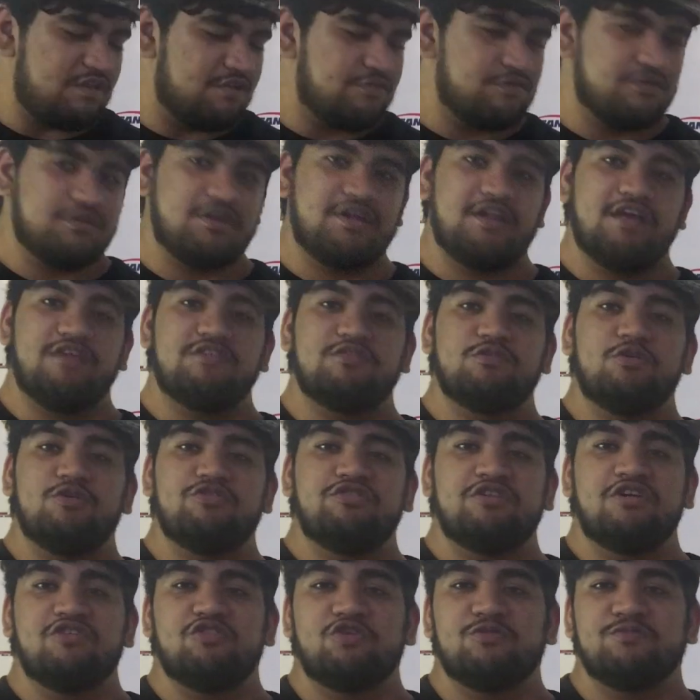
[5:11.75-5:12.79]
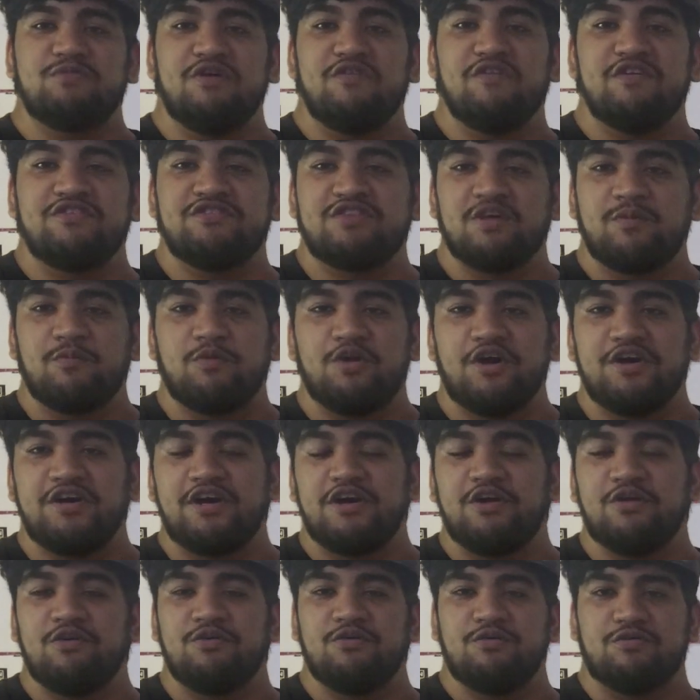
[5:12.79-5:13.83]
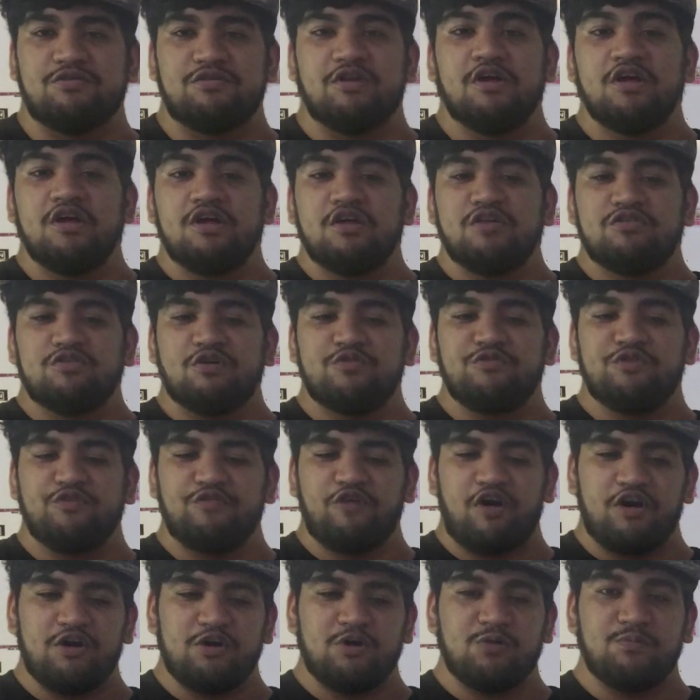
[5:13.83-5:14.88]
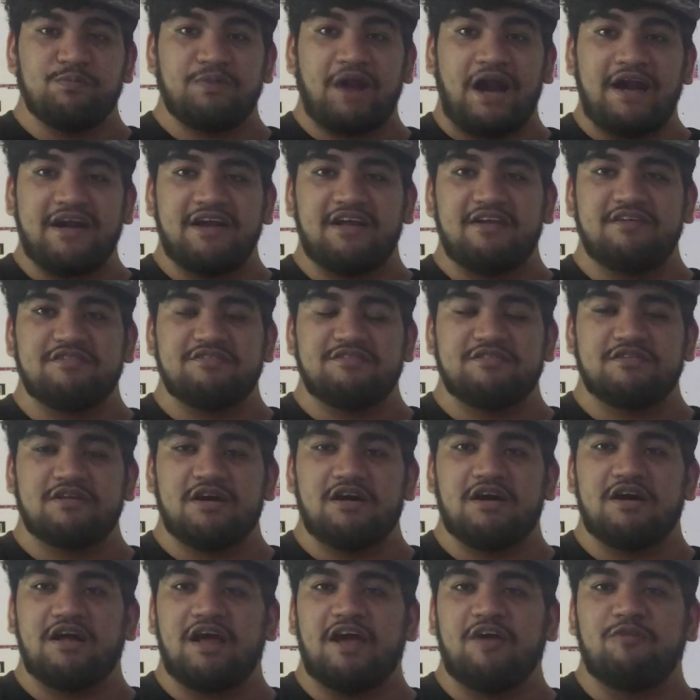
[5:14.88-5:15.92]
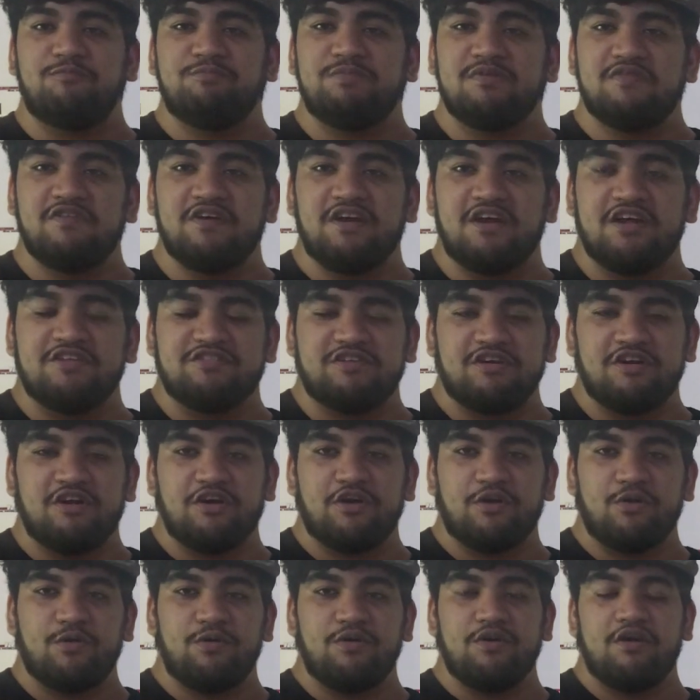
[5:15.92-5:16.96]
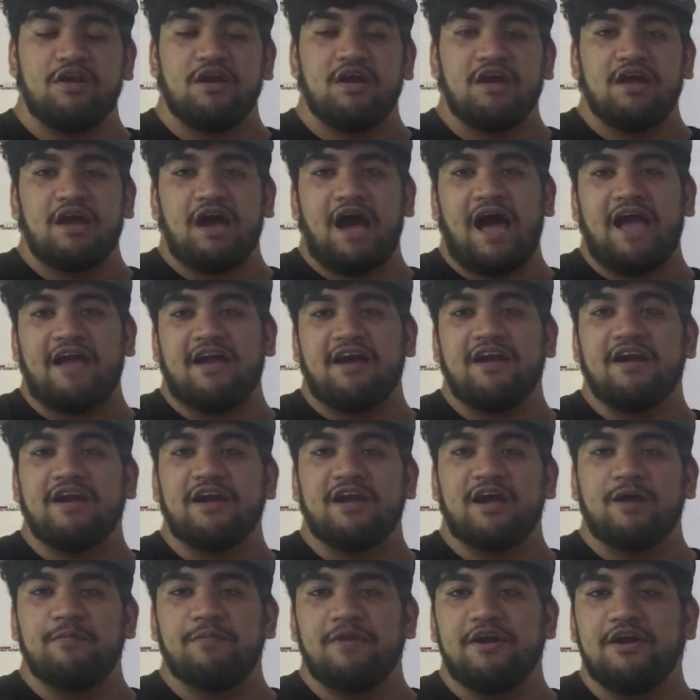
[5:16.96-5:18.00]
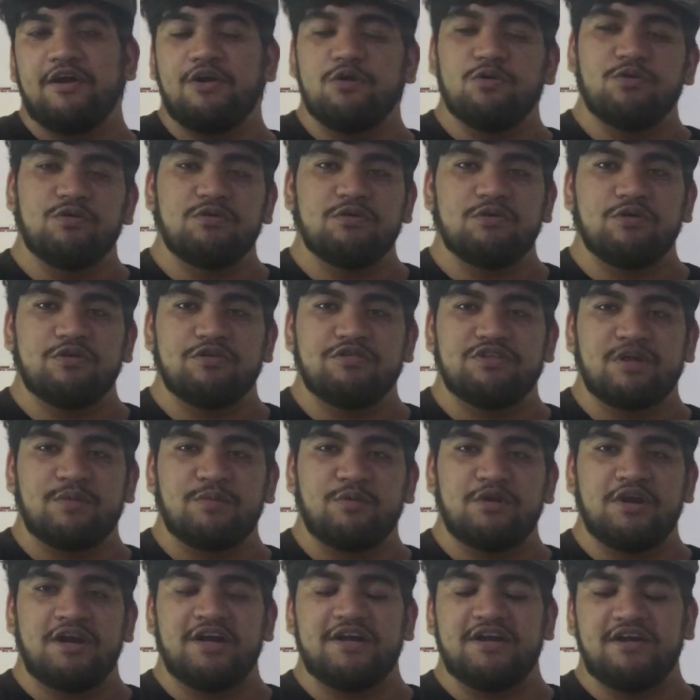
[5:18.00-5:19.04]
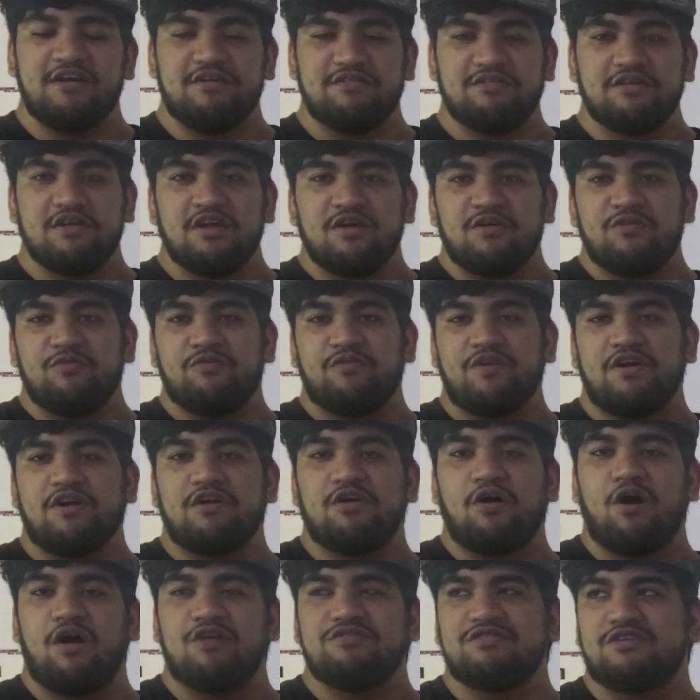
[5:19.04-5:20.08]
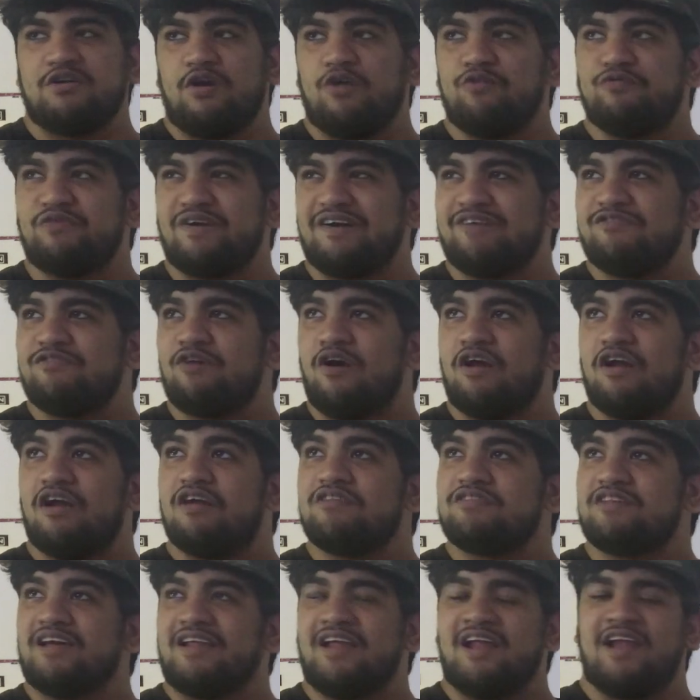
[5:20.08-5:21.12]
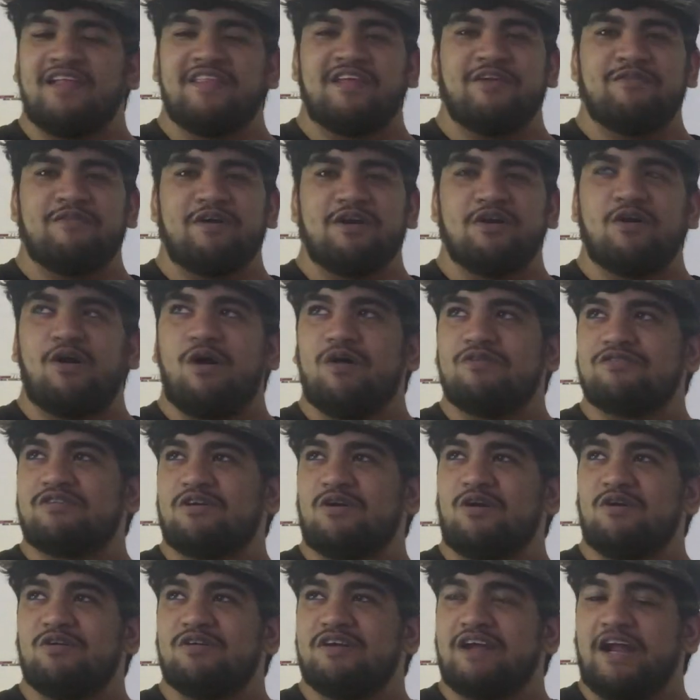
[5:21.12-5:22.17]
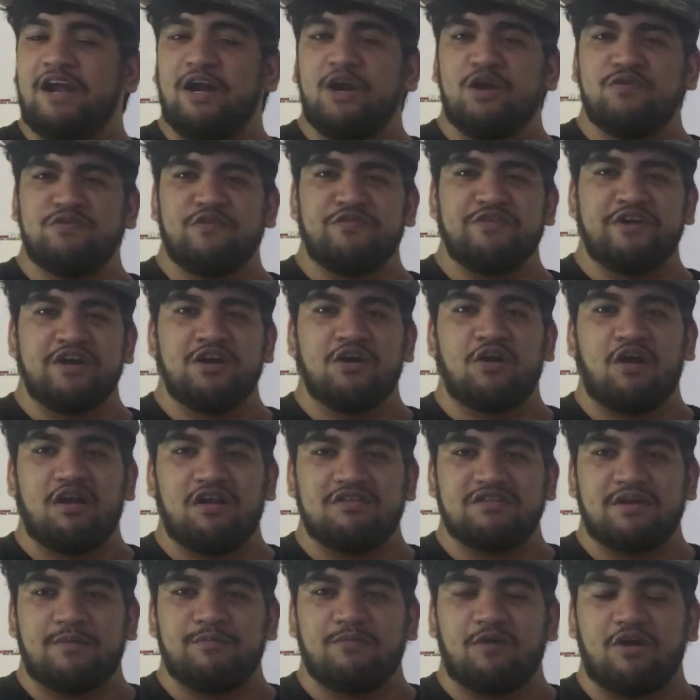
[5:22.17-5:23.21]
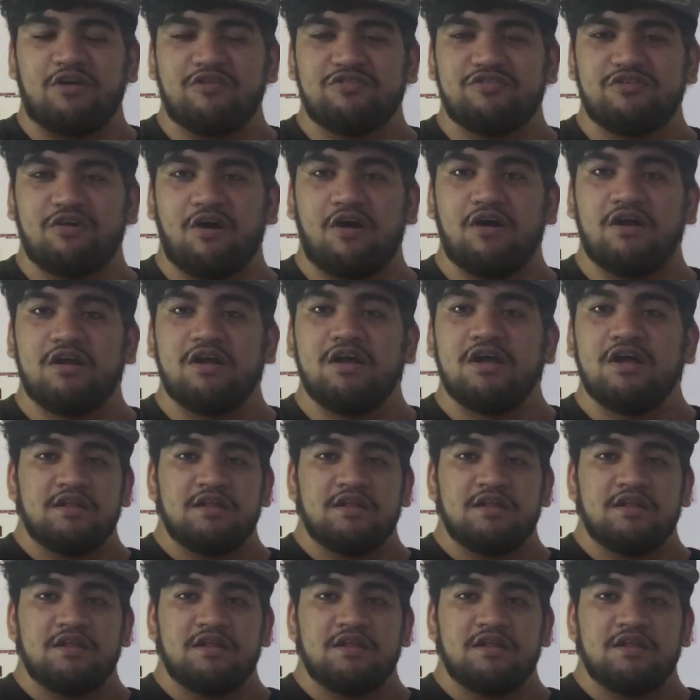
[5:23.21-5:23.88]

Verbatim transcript: So the next question should be which simulator to use. So if you want to practice uh, FPV racing drone, I can recommend two good simulators. One costs around $5 and another one costs around 10 to $15, I'm not sure.